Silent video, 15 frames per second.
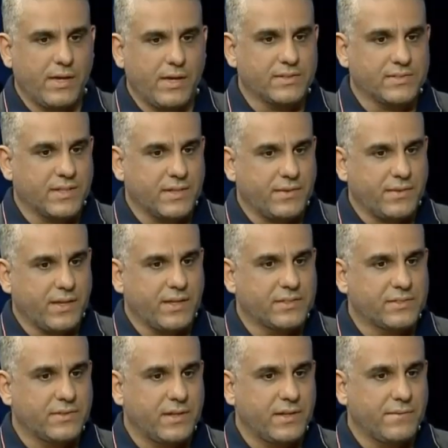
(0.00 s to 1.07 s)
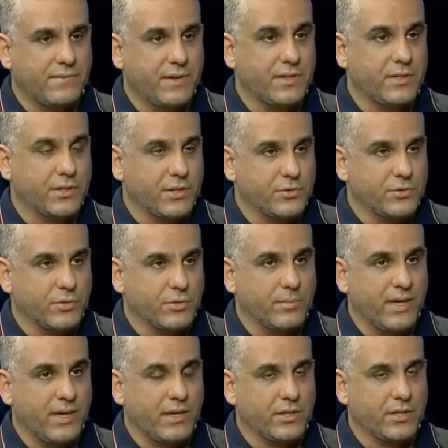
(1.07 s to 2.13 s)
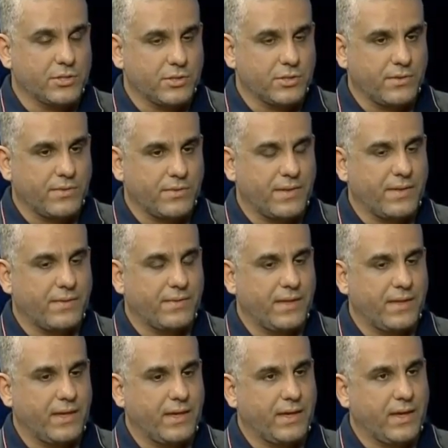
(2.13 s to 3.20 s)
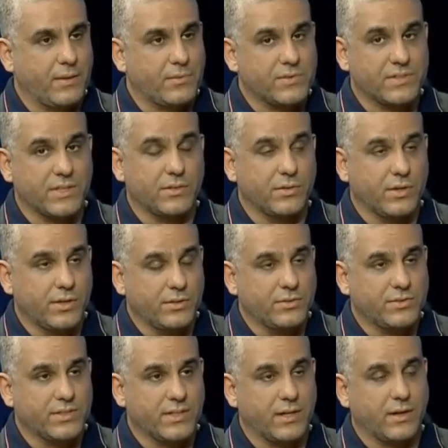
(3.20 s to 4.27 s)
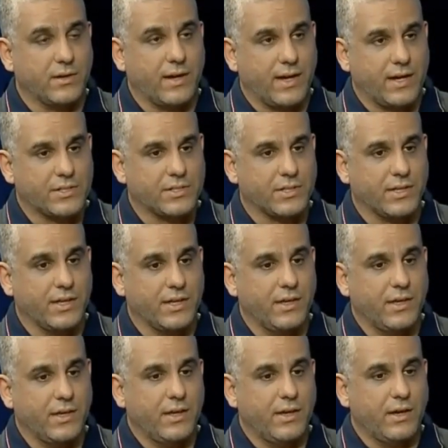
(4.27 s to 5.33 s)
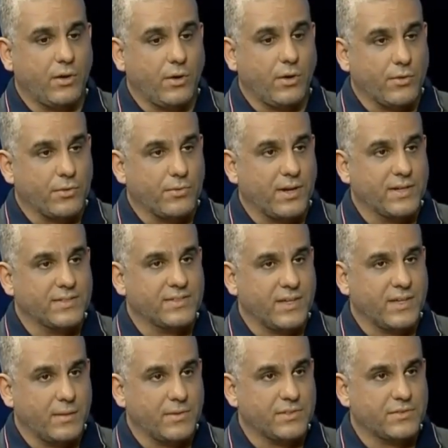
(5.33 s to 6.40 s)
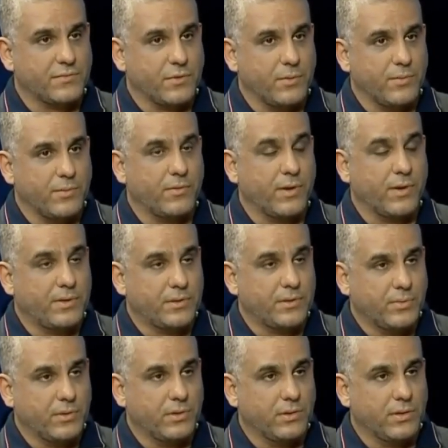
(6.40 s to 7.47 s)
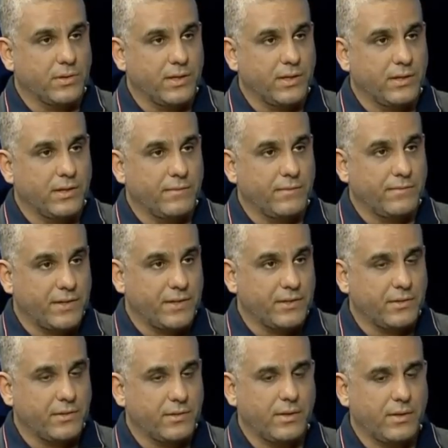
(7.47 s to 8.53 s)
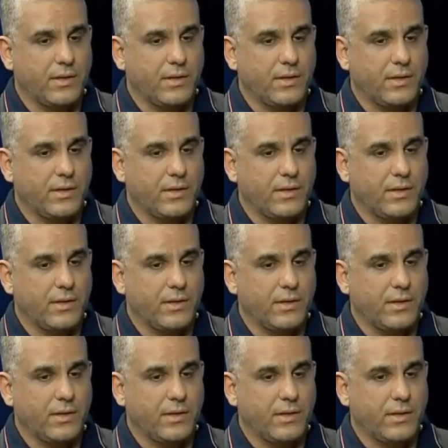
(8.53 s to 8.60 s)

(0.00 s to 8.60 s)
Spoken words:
The second thing is vendor control, making sure that the cameras that you are using are actually authorized cameras from a reputable vendor.